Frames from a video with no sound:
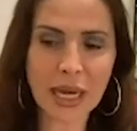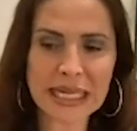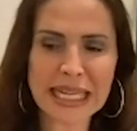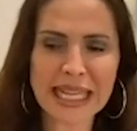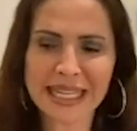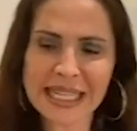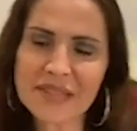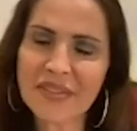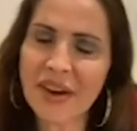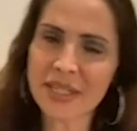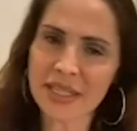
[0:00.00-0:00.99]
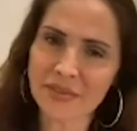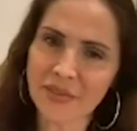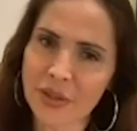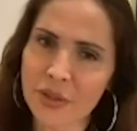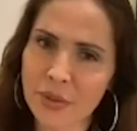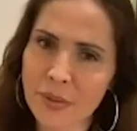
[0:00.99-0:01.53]
And it is very
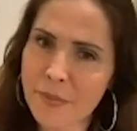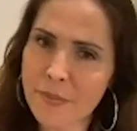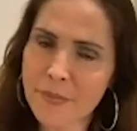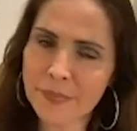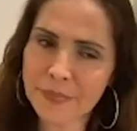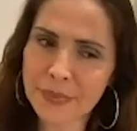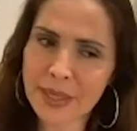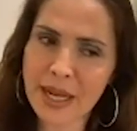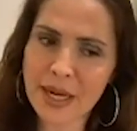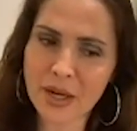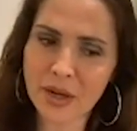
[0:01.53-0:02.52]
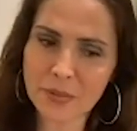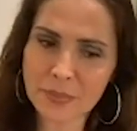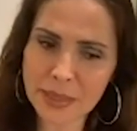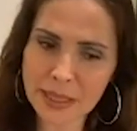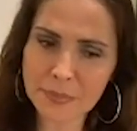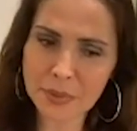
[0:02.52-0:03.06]
difficult. A lot of
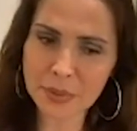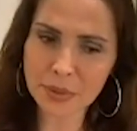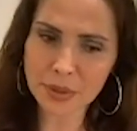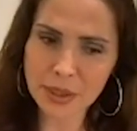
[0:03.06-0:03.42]
people